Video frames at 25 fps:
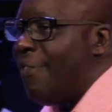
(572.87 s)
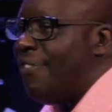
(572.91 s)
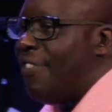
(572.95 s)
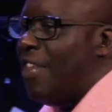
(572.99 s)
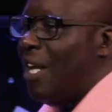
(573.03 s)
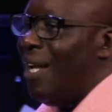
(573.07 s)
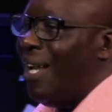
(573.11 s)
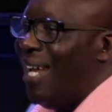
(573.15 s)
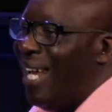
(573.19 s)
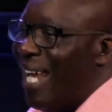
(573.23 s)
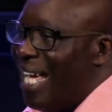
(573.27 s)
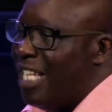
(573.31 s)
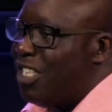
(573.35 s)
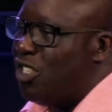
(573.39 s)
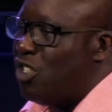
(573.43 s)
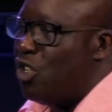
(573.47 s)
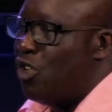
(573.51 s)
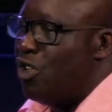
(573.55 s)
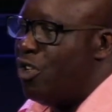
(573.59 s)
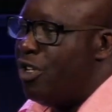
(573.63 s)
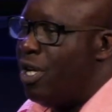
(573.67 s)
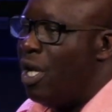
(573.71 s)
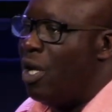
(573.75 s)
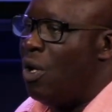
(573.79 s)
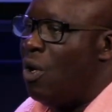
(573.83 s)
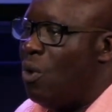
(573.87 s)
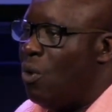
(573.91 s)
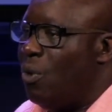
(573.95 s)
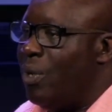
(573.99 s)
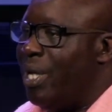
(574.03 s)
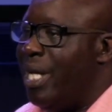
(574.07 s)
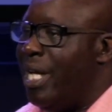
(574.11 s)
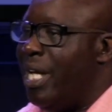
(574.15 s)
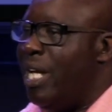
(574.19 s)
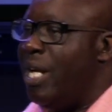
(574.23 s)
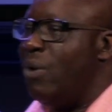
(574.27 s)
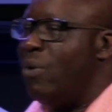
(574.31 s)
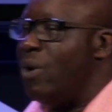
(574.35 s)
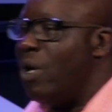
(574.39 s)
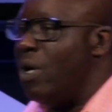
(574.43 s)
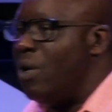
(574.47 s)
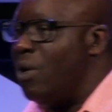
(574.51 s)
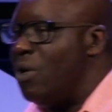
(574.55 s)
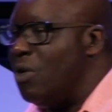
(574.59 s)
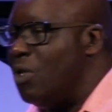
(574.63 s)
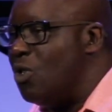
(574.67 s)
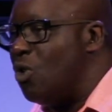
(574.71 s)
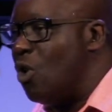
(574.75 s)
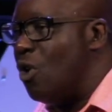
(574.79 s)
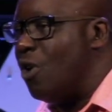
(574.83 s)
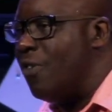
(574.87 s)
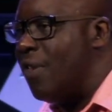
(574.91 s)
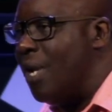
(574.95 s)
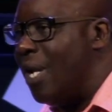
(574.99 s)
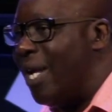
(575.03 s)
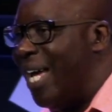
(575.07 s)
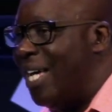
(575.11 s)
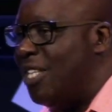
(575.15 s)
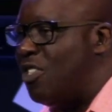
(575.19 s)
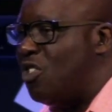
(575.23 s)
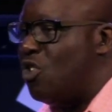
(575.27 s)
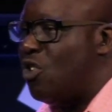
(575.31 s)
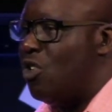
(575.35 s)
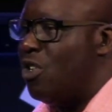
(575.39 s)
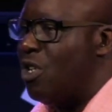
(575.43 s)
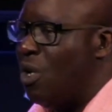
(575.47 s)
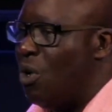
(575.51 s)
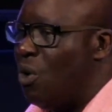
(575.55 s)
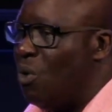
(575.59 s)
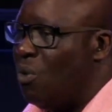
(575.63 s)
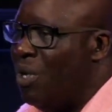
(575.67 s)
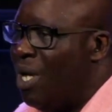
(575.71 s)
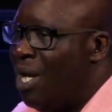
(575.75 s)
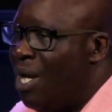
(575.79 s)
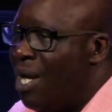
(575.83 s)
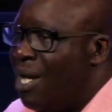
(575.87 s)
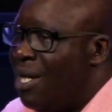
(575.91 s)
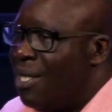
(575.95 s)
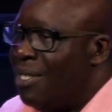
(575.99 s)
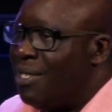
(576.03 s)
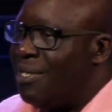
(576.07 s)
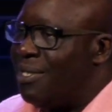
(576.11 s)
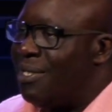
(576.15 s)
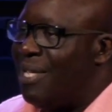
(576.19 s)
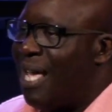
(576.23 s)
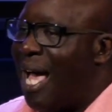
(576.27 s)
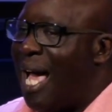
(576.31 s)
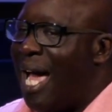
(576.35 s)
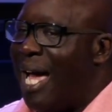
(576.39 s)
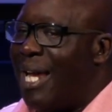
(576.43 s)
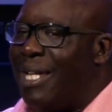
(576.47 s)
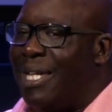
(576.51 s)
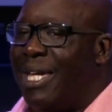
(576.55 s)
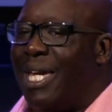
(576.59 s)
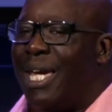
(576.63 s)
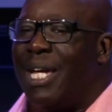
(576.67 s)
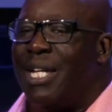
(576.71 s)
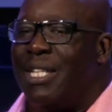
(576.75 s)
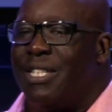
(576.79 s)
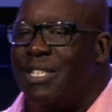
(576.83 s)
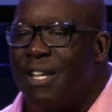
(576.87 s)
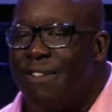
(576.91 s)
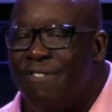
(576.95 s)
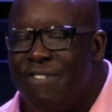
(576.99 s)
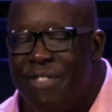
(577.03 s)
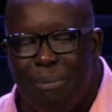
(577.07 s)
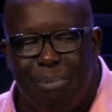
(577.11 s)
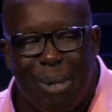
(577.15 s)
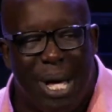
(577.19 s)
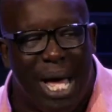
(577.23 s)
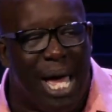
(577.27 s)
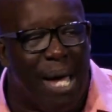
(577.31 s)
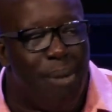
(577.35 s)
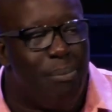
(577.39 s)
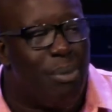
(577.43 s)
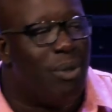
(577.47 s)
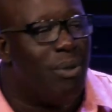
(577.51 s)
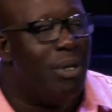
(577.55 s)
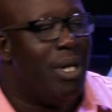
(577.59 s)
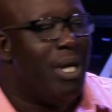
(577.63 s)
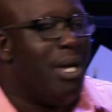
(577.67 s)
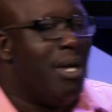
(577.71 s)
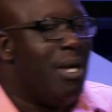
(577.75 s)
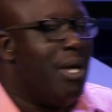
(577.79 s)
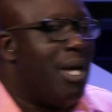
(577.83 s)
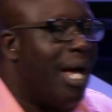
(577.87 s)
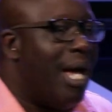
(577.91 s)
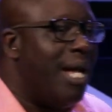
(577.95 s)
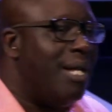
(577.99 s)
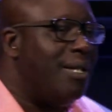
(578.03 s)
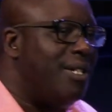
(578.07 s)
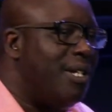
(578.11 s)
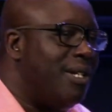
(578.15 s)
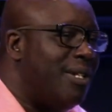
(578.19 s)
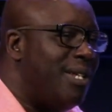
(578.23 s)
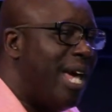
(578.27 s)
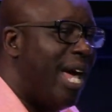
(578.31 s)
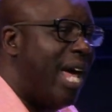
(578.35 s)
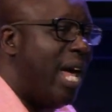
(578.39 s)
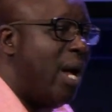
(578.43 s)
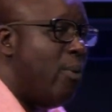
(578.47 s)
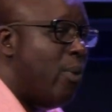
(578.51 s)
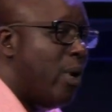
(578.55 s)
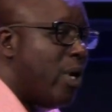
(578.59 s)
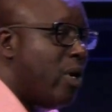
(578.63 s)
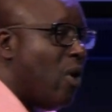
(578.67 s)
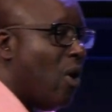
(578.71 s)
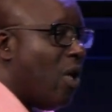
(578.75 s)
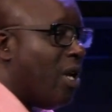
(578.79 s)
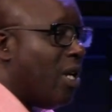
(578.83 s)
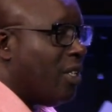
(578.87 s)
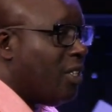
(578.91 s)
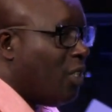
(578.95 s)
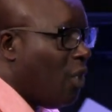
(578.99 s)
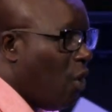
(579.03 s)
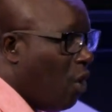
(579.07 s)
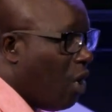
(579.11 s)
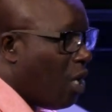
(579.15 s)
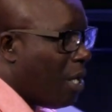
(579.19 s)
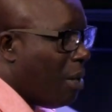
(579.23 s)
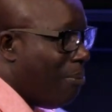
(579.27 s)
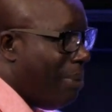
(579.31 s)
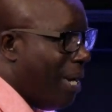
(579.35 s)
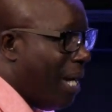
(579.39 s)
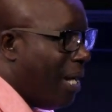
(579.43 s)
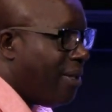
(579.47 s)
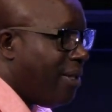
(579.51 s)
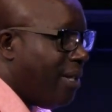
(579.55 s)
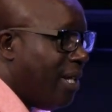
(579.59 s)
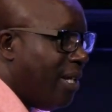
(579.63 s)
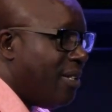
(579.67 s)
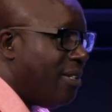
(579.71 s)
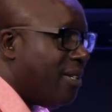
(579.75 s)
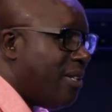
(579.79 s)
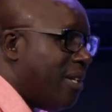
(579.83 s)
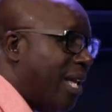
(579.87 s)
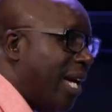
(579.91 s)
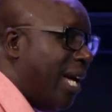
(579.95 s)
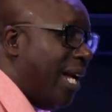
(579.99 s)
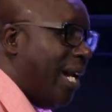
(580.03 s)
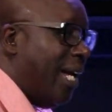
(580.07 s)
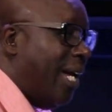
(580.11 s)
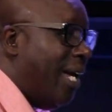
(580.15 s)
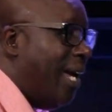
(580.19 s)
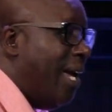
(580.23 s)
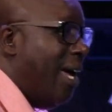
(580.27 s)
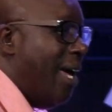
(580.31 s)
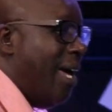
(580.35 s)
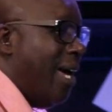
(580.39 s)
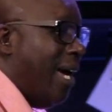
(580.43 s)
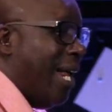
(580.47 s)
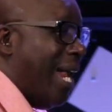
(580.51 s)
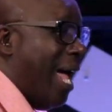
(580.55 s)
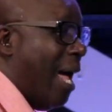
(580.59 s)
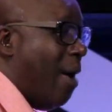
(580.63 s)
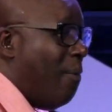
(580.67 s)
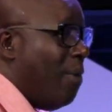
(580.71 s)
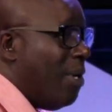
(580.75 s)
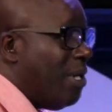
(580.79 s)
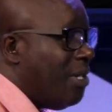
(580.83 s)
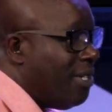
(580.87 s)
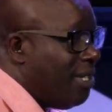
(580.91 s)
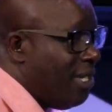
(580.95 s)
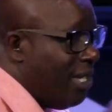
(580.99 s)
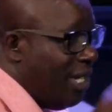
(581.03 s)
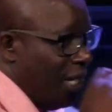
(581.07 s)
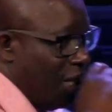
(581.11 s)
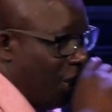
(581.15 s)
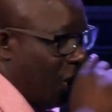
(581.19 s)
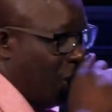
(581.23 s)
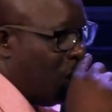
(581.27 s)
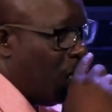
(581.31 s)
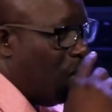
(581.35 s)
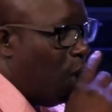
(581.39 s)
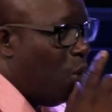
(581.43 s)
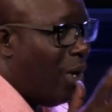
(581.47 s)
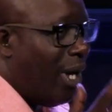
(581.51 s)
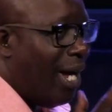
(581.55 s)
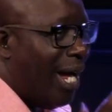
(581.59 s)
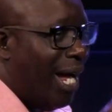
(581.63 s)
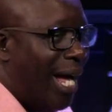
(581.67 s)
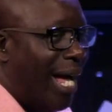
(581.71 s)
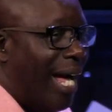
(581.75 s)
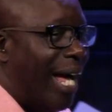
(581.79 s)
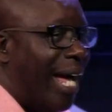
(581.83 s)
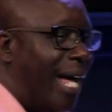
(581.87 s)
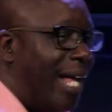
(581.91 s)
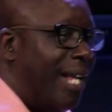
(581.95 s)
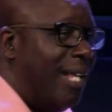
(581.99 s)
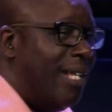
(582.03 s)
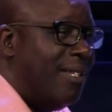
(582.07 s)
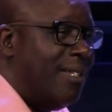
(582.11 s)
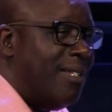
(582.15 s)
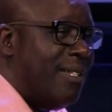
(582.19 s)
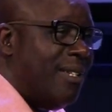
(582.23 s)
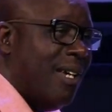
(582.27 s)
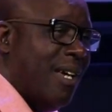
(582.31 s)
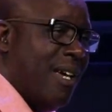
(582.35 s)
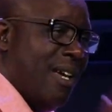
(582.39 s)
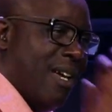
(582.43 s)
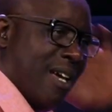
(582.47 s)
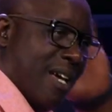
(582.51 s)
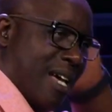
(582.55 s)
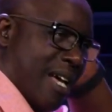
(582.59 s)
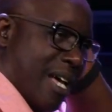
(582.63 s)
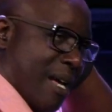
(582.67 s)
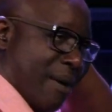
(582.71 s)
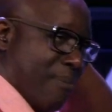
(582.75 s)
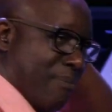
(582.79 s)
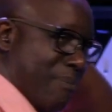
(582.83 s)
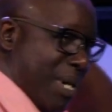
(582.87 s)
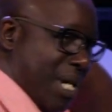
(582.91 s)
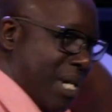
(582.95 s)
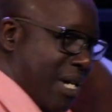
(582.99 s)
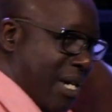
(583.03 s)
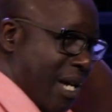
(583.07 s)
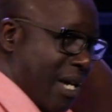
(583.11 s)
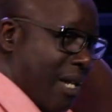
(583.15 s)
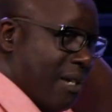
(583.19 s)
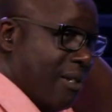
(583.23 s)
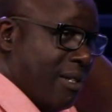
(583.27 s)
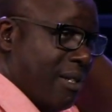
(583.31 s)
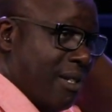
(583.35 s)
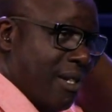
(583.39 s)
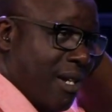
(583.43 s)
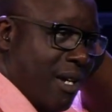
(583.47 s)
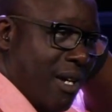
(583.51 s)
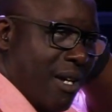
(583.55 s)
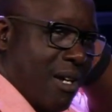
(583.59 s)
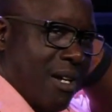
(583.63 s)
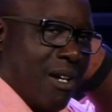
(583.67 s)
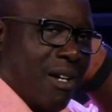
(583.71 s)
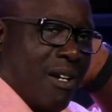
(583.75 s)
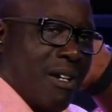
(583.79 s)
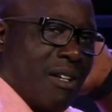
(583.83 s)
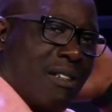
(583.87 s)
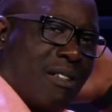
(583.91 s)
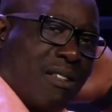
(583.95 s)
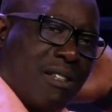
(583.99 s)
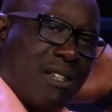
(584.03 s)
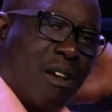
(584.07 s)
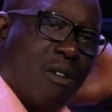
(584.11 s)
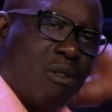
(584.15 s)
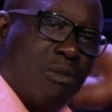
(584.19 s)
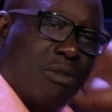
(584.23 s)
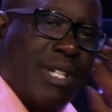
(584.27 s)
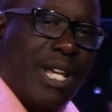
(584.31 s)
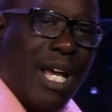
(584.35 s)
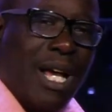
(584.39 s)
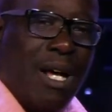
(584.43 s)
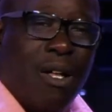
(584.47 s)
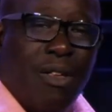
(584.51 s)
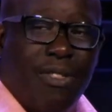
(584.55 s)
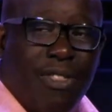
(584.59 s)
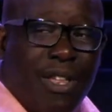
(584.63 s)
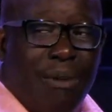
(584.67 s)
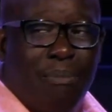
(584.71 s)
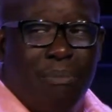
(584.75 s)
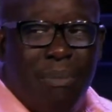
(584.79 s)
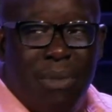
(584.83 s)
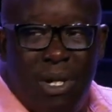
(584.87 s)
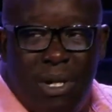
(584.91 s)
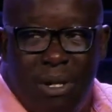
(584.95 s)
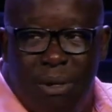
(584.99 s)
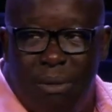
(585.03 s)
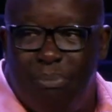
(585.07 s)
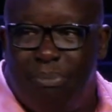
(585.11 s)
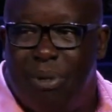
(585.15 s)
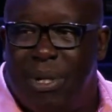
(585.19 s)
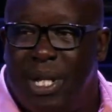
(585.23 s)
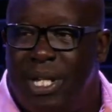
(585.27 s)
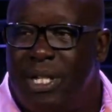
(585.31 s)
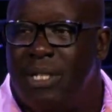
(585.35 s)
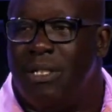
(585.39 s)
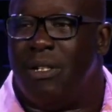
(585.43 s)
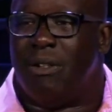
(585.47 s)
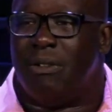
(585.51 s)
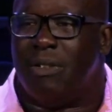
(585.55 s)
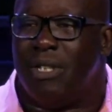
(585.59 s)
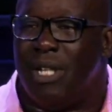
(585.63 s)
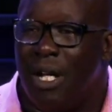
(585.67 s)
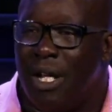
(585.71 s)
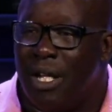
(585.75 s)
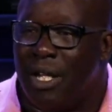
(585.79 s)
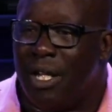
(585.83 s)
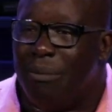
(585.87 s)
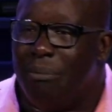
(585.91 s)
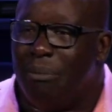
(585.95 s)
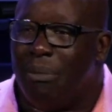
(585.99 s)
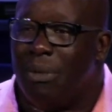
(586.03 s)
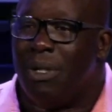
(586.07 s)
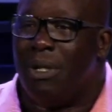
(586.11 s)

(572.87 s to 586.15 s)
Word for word: the lesser known heroes or the lesser known sidekicks of the Bible. And today we're going to talk about this lady. And I want to see a show of hands um, because don't tell them, please don't tell them